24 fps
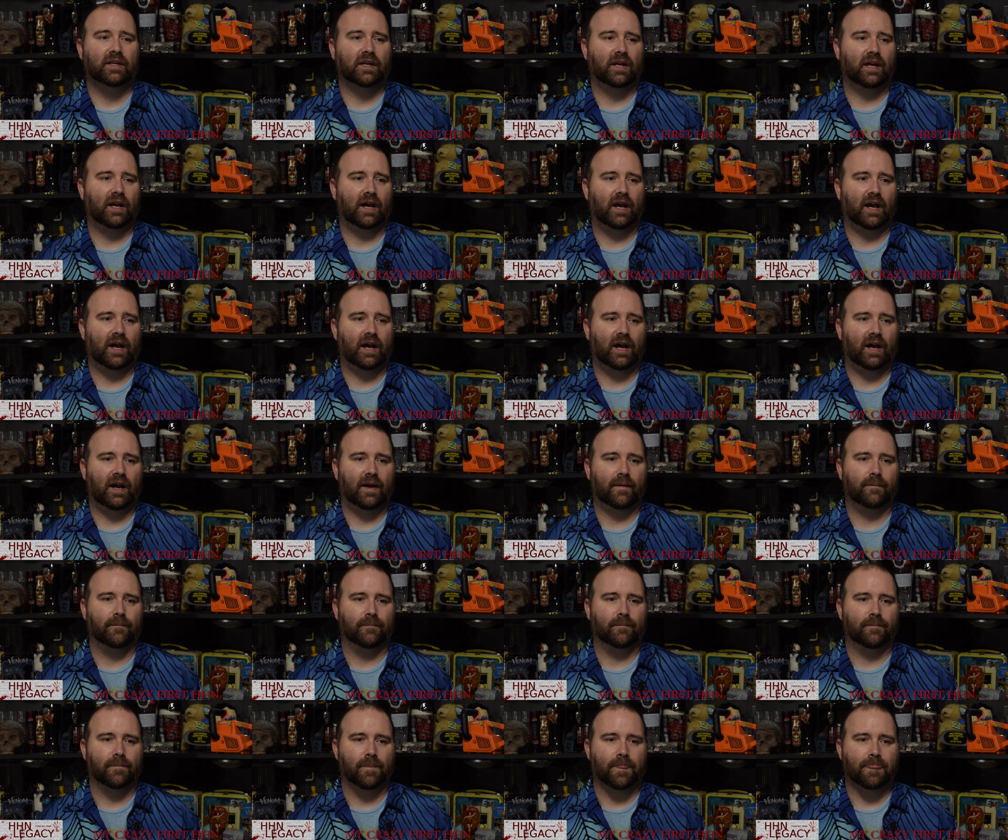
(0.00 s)

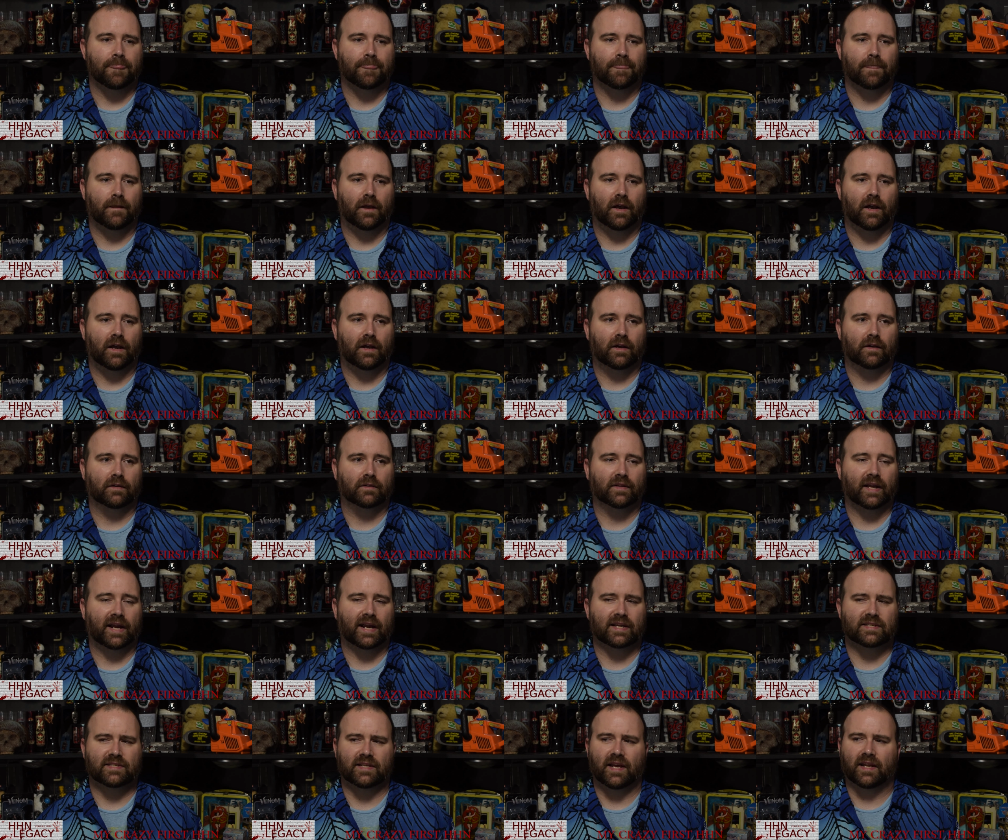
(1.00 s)
Um, uh,
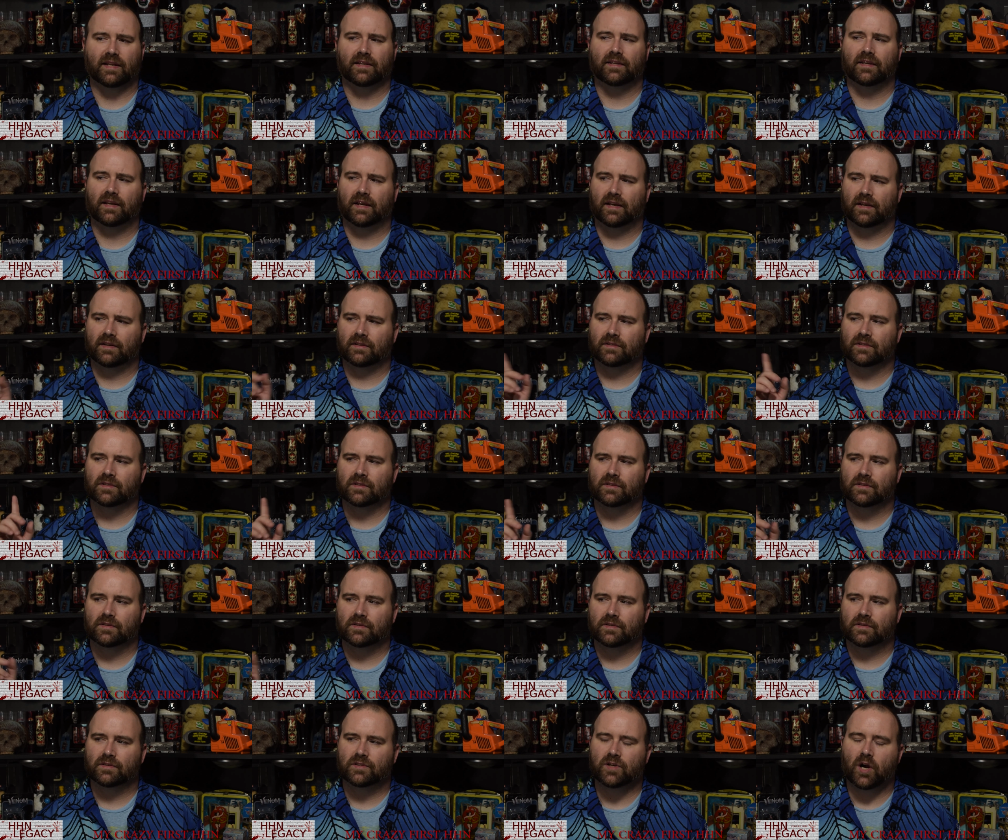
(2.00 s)
like I said, uh,
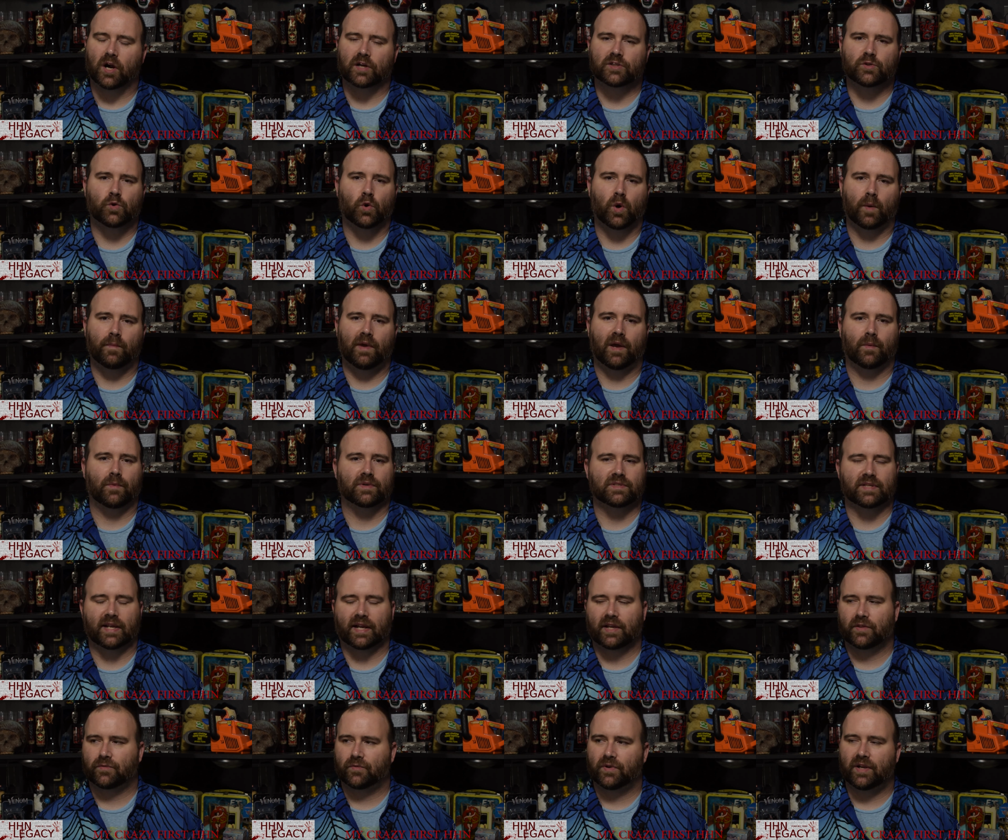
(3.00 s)
Dark Torment was
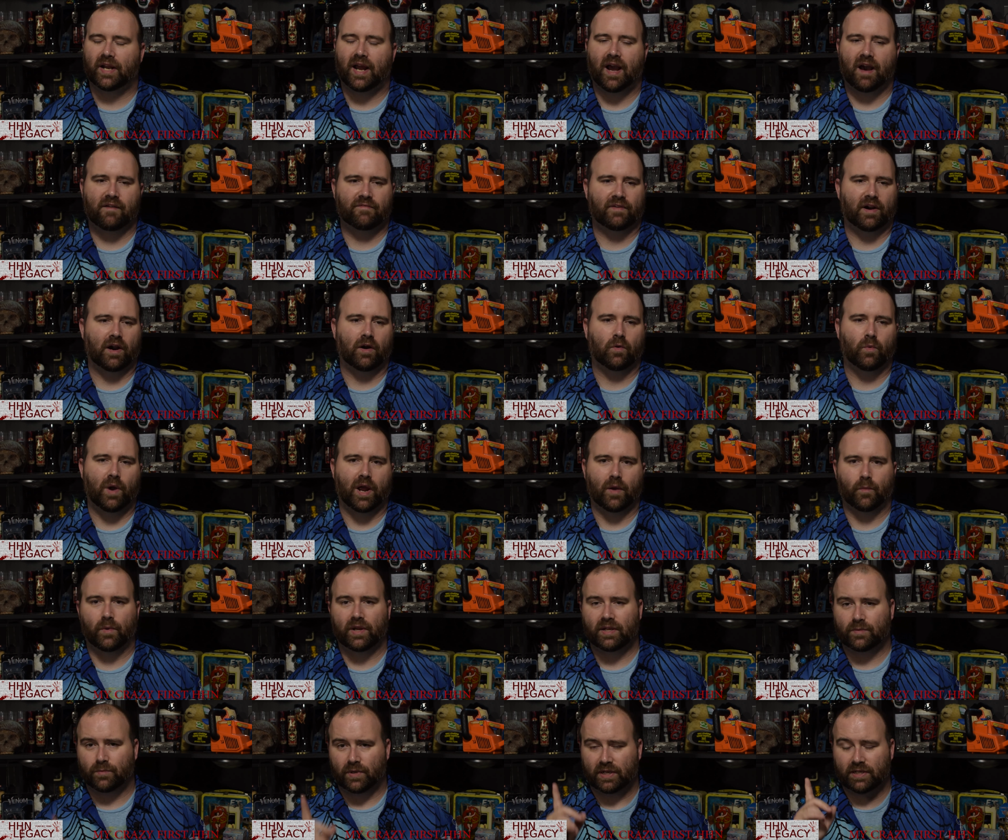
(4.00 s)
like a three and a half hour wait.
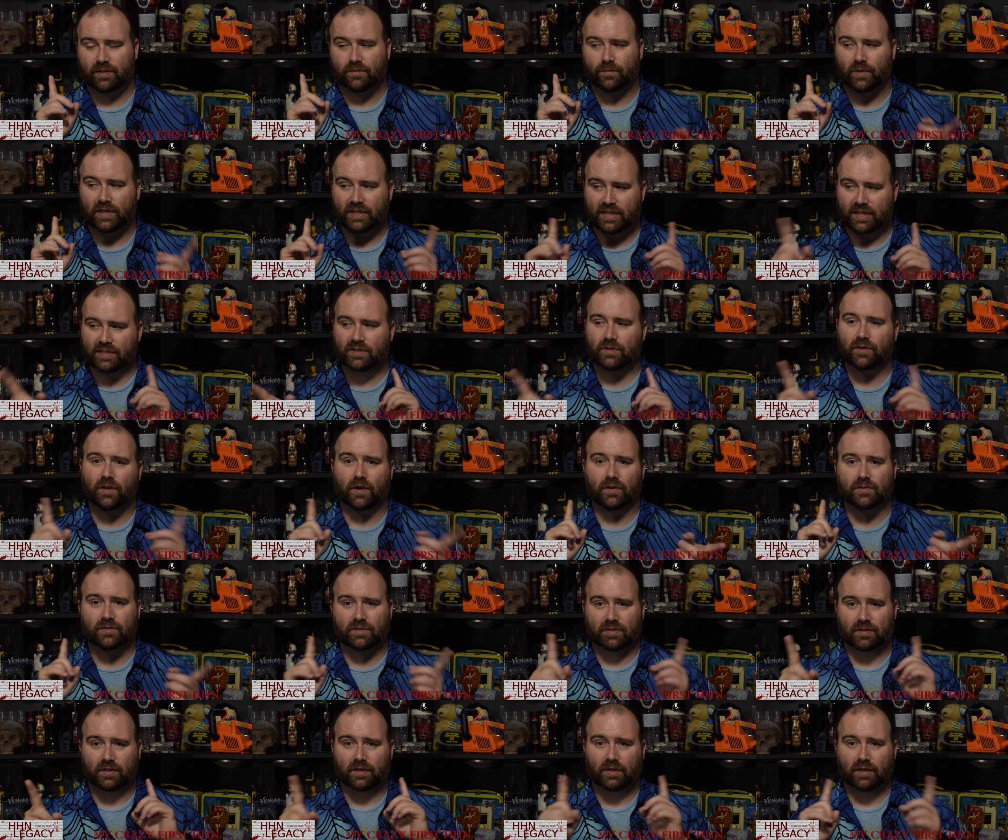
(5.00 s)
We we we did do
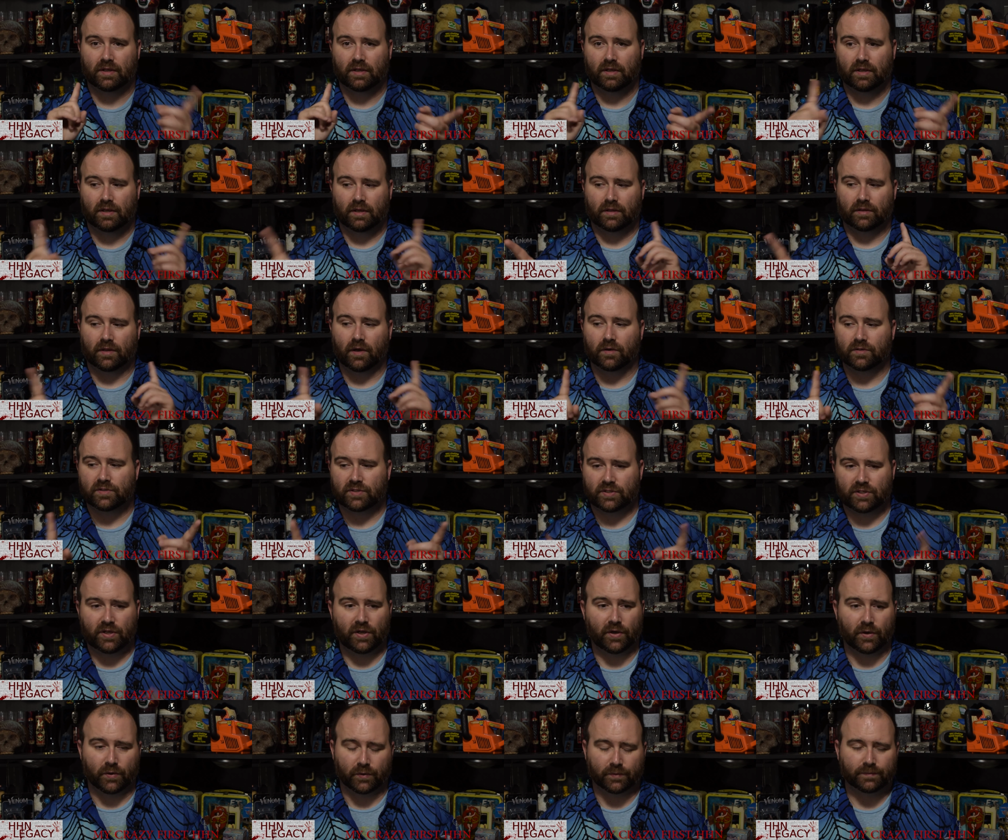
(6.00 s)
those those
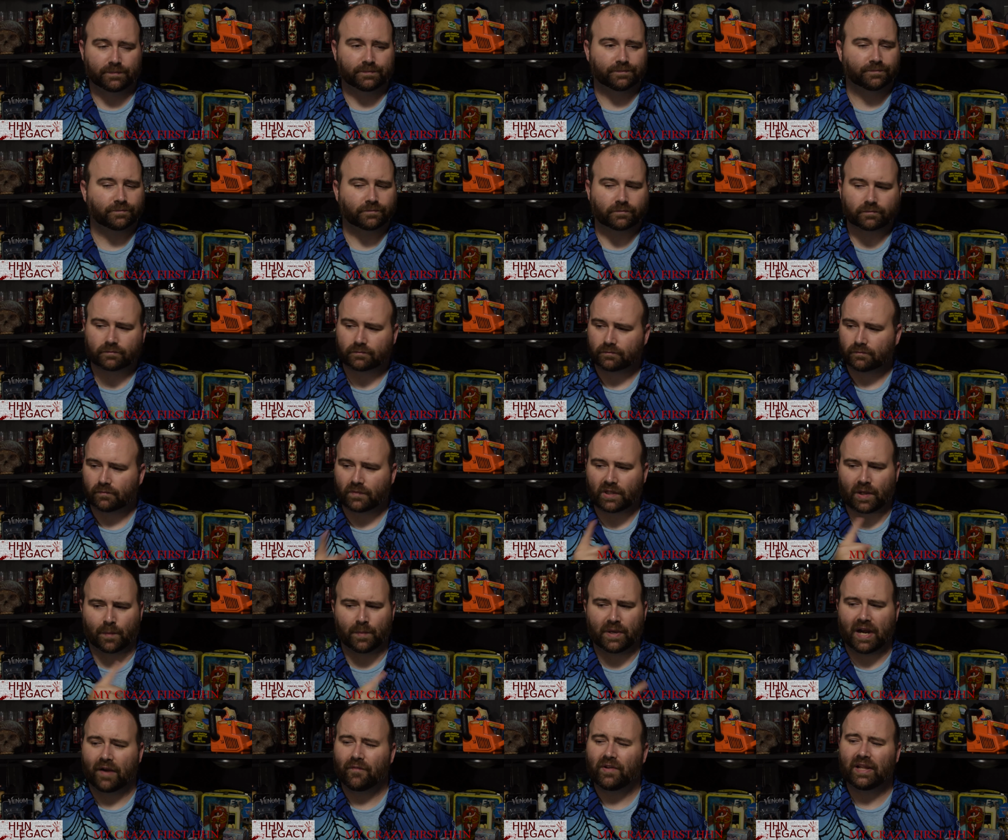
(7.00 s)
two.
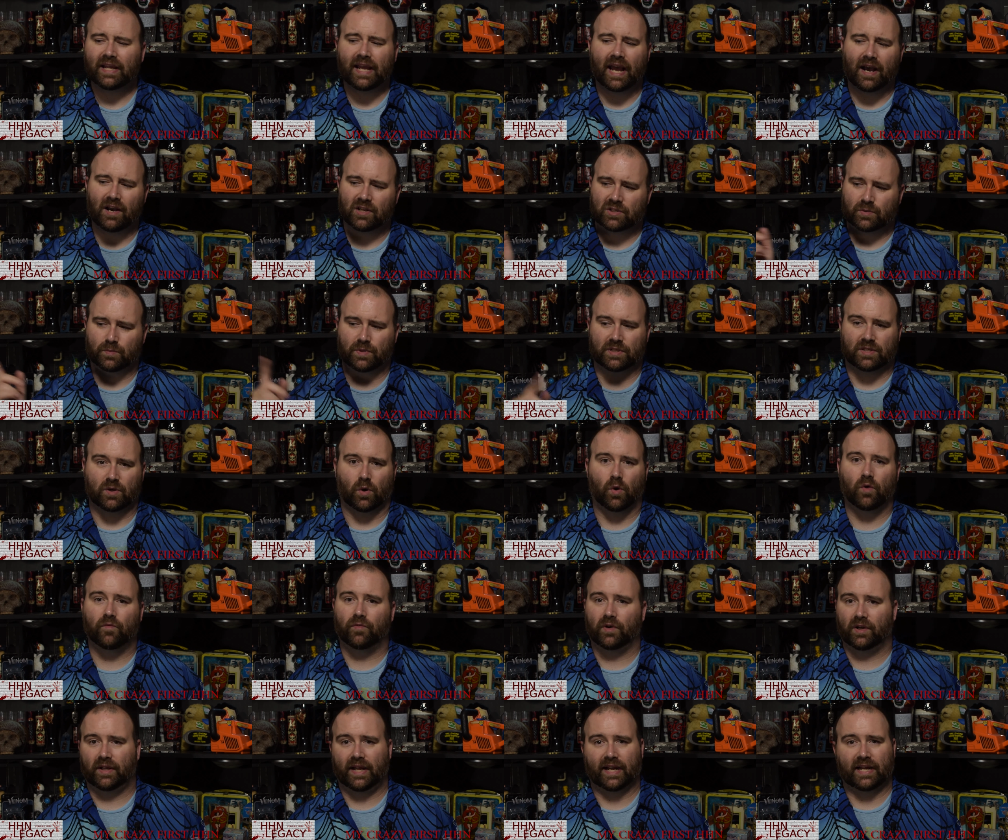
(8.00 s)
But everything else was
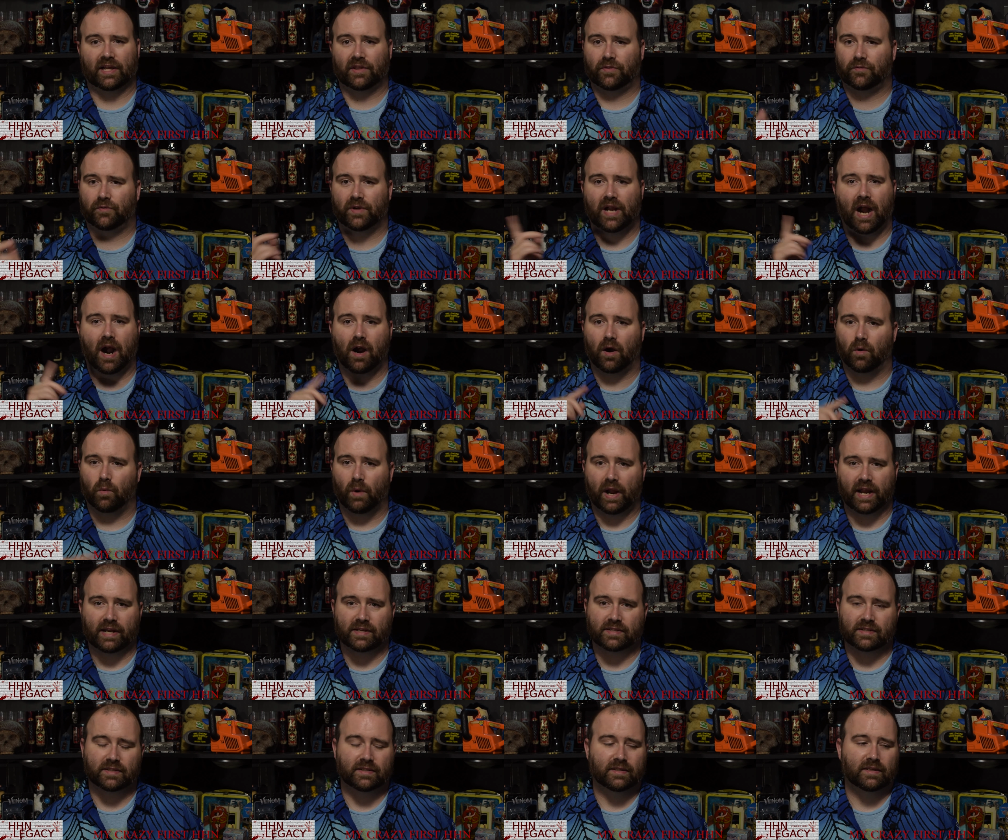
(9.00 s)
over like a three-hour
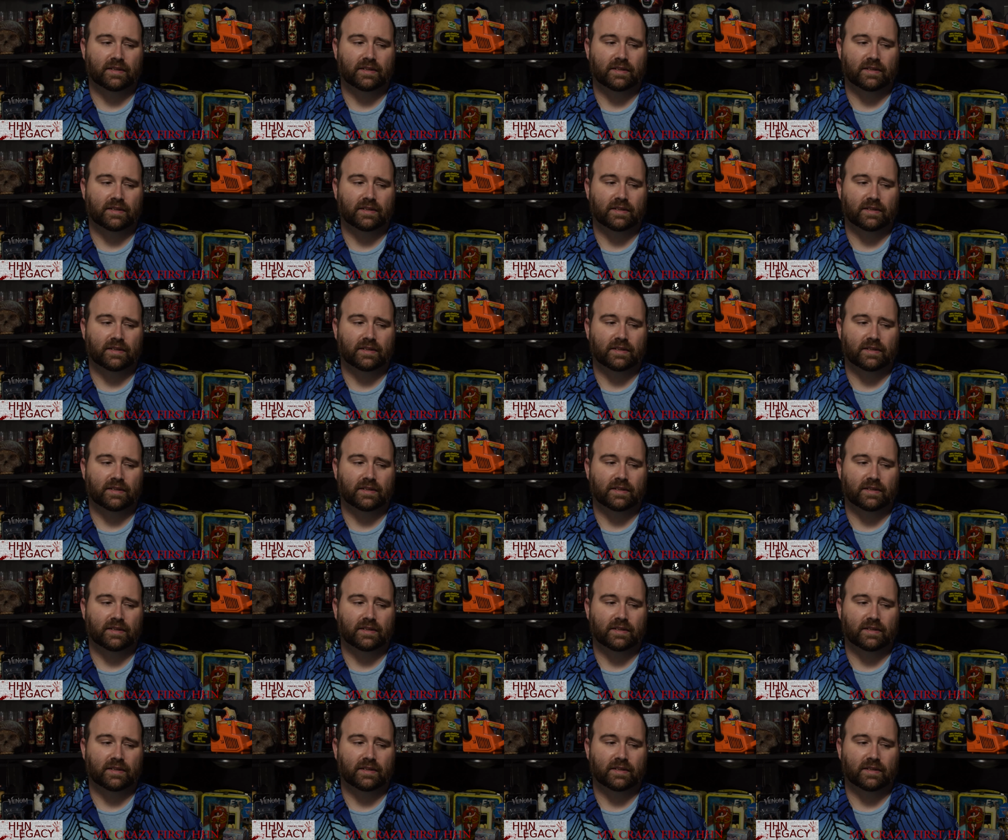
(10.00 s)
wait.